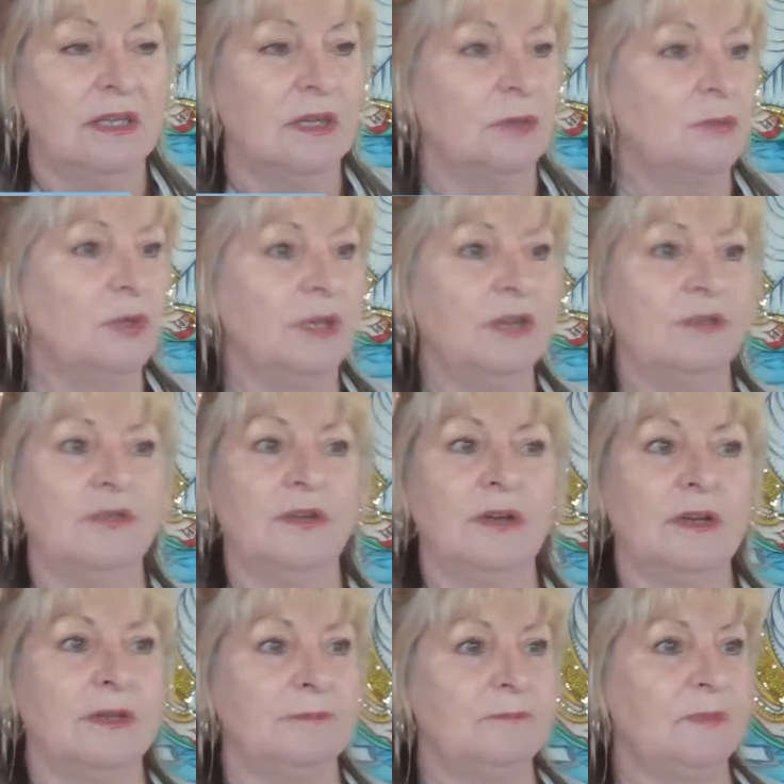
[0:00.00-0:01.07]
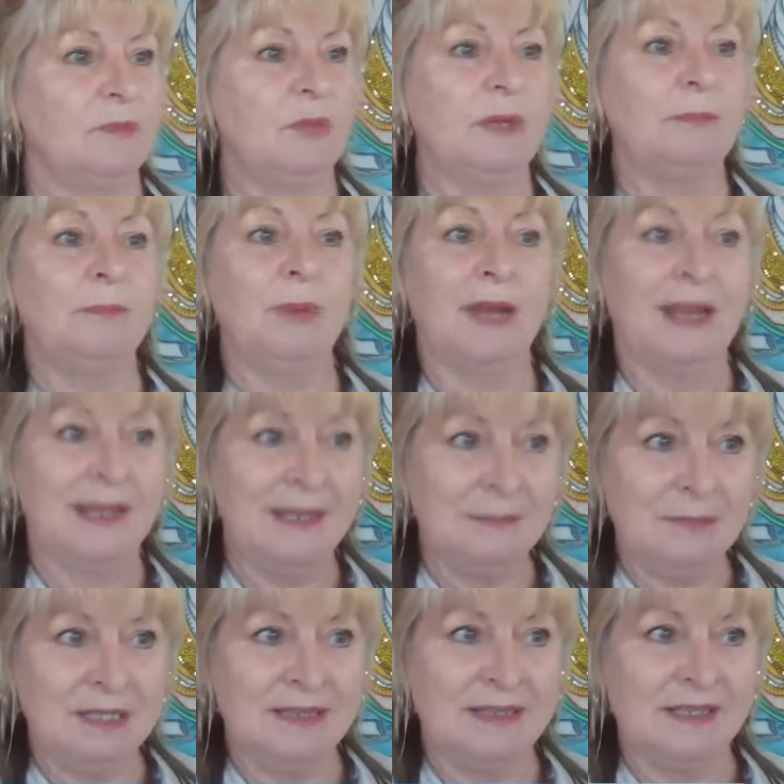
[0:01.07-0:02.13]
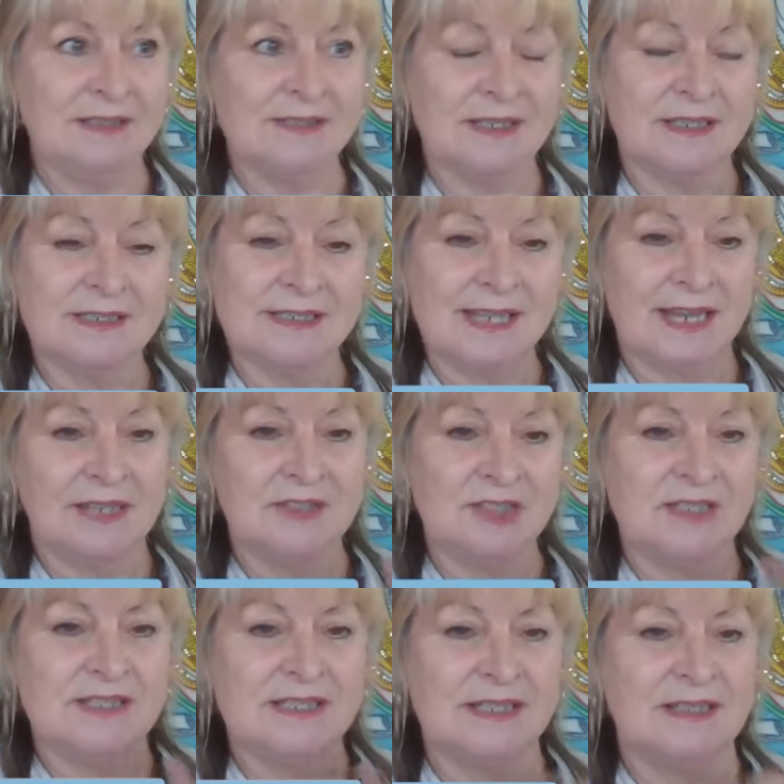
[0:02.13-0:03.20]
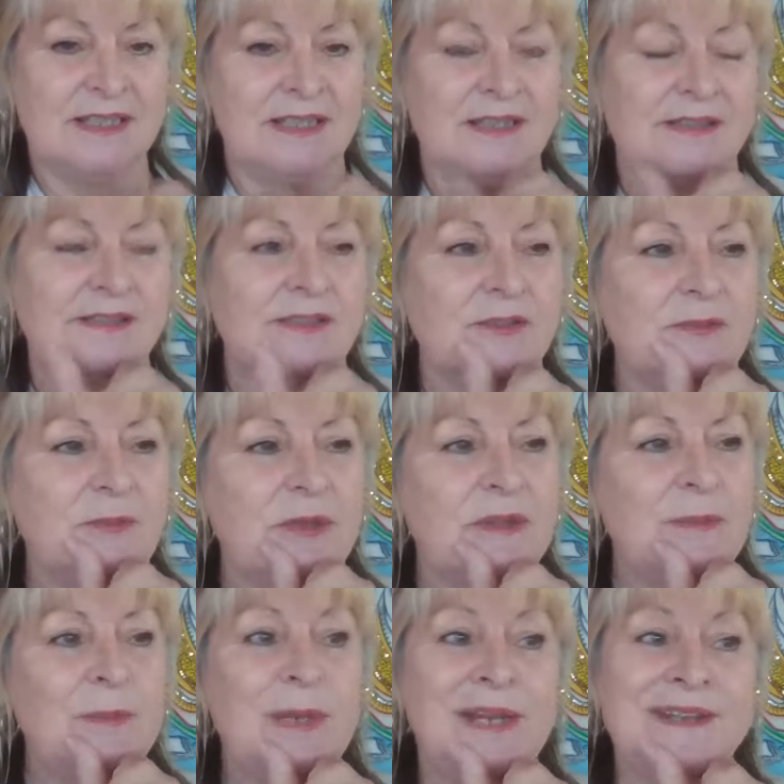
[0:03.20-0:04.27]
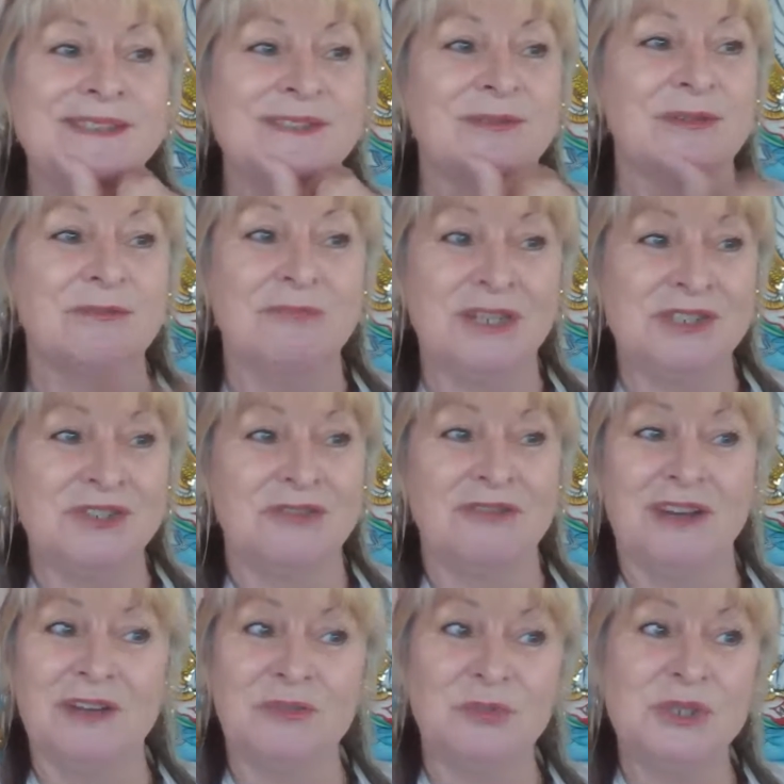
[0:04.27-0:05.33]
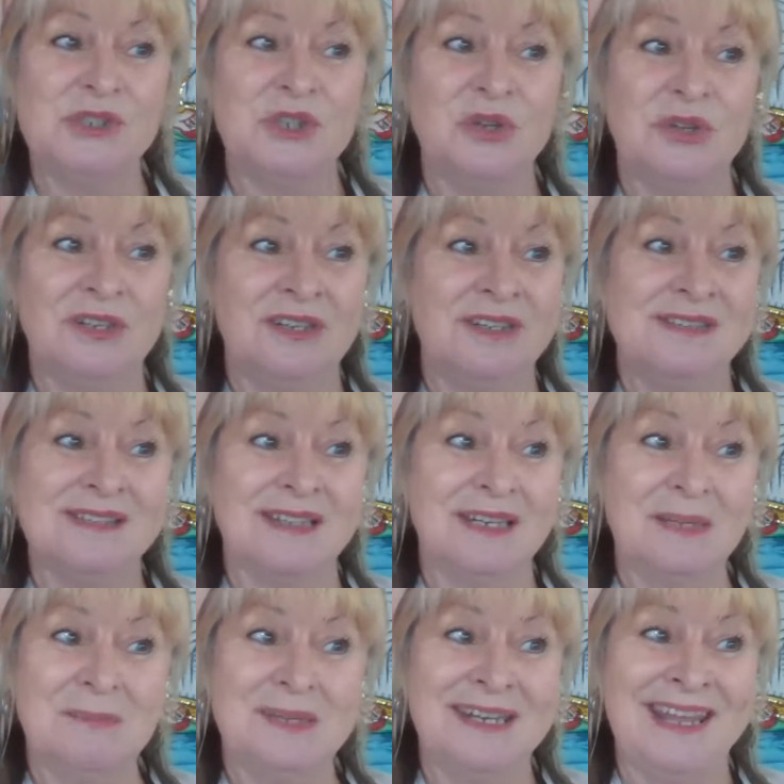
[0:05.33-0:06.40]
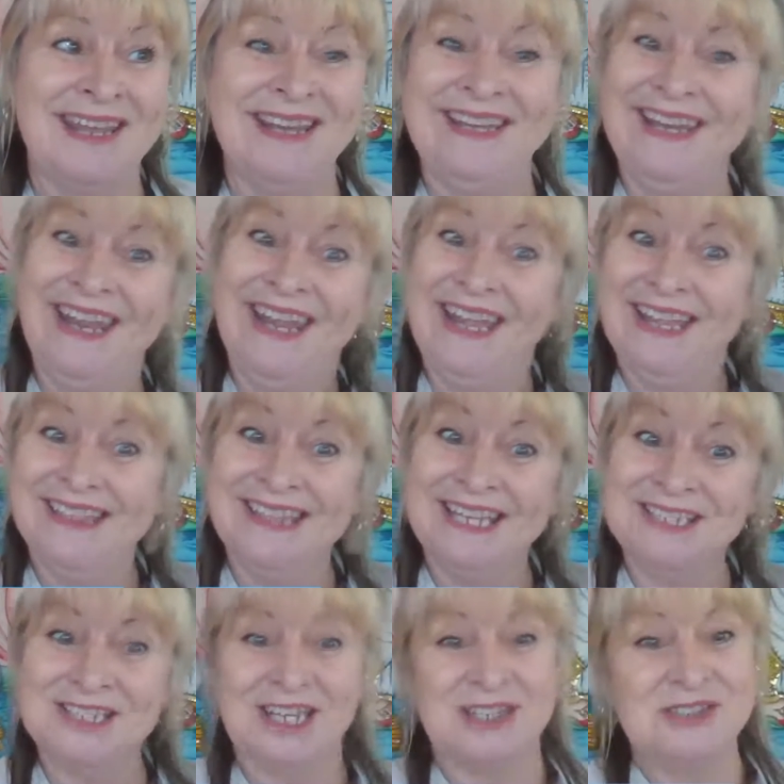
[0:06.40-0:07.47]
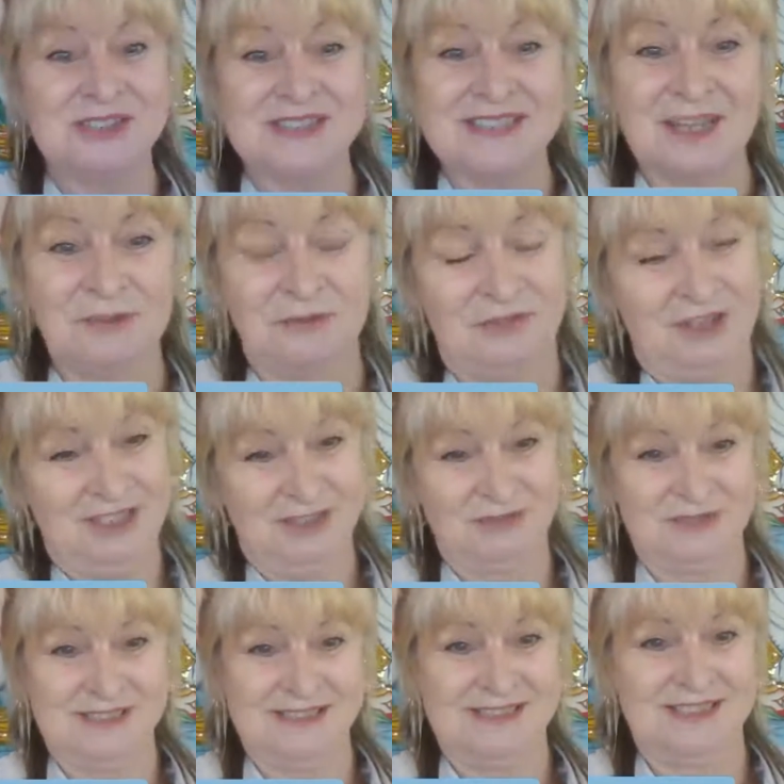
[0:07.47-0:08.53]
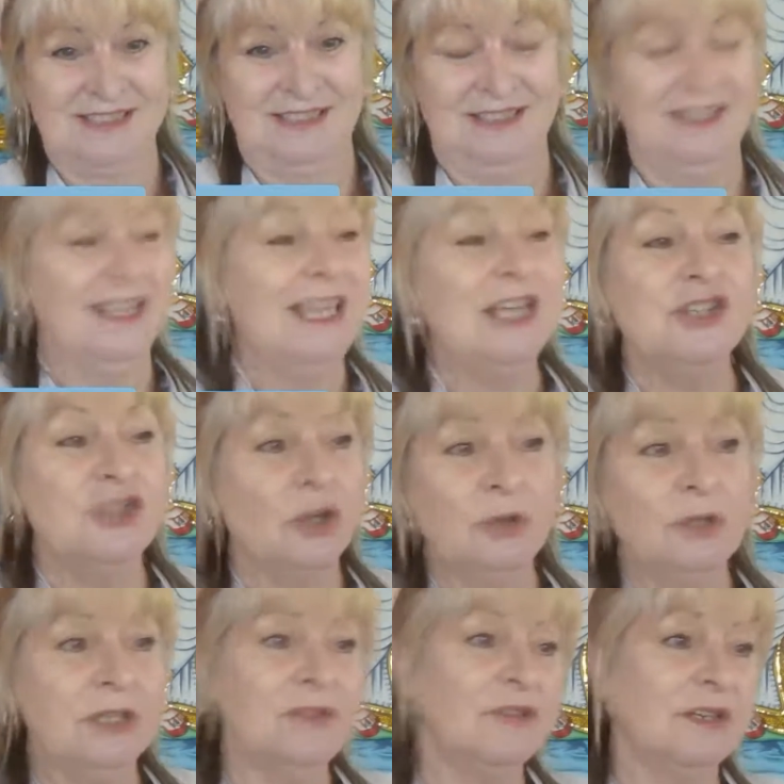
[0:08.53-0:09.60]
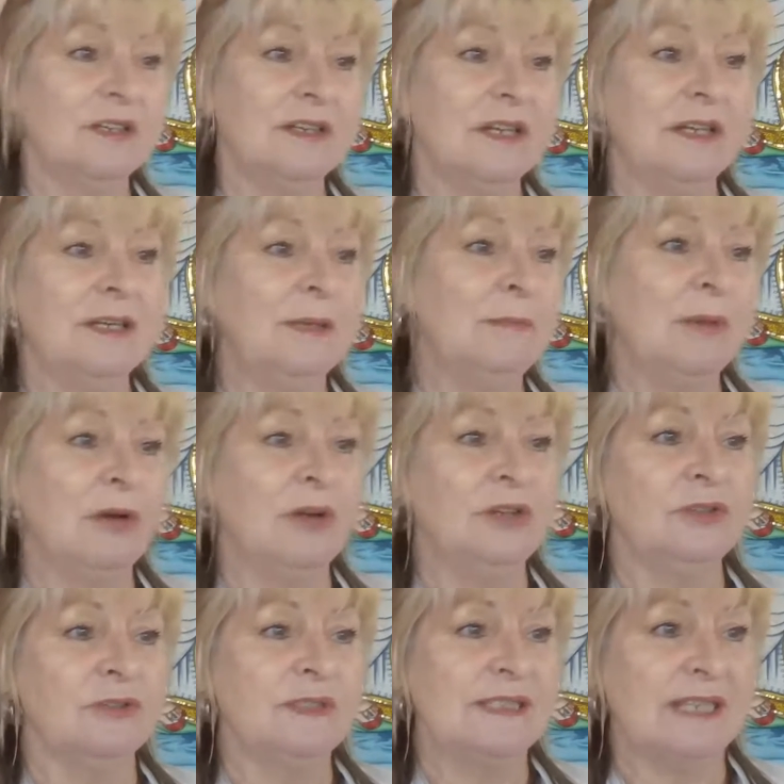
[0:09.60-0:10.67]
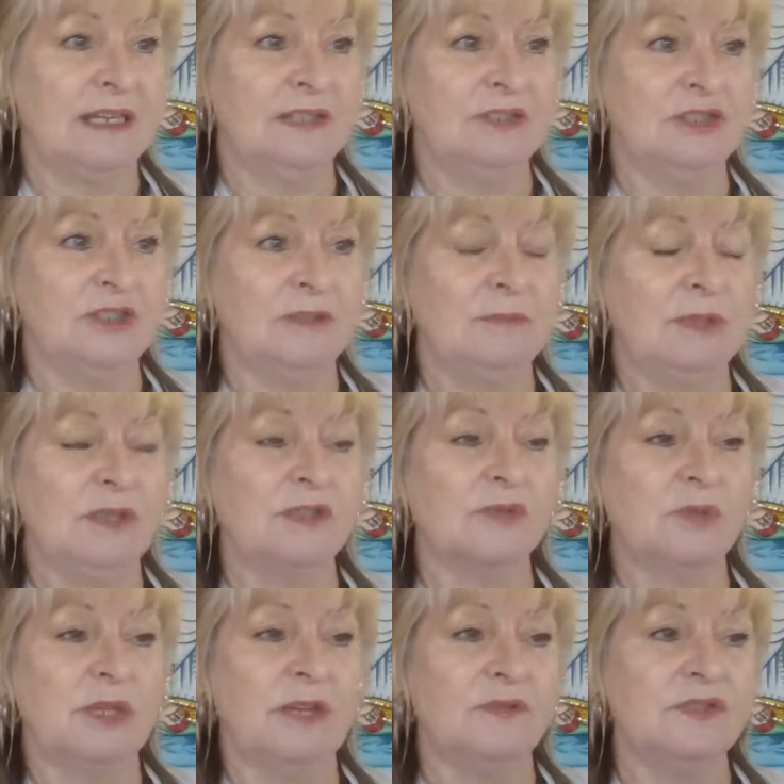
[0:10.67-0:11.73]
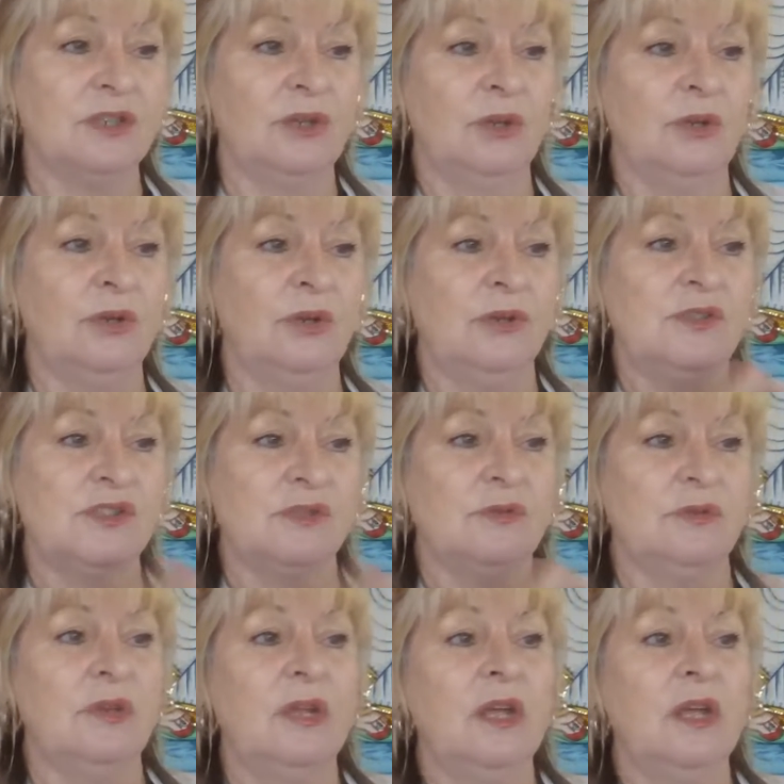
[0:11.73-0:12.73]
whatever we're blaming things and attaching to things. So when the planets are in retrograde, if we turn it into lemonade, that changes our frequency. Don't give it any mind or attention, because we have to learn to